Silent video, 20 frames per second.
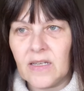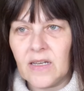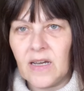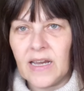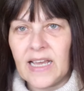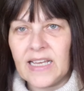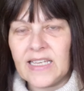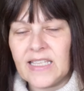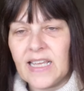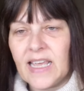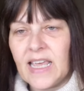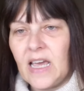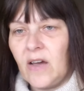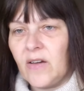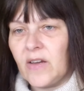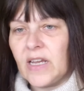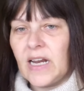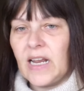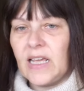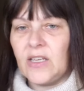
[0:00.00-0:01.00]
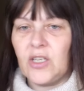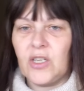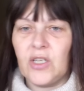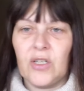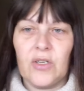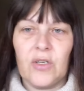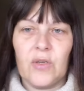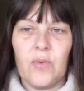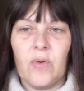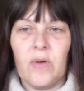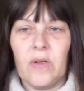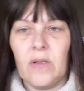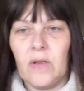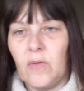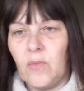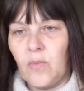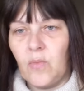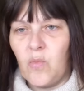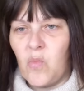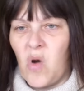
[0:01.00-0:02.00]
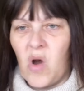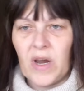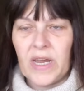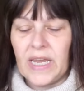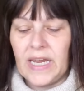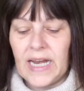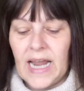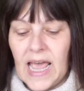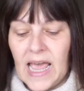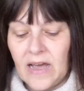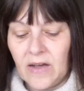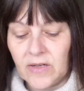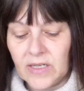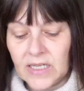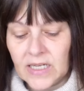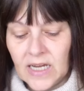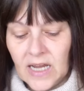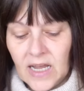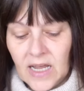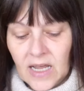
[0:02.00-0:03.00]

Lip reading: I guess the calculations will work it out.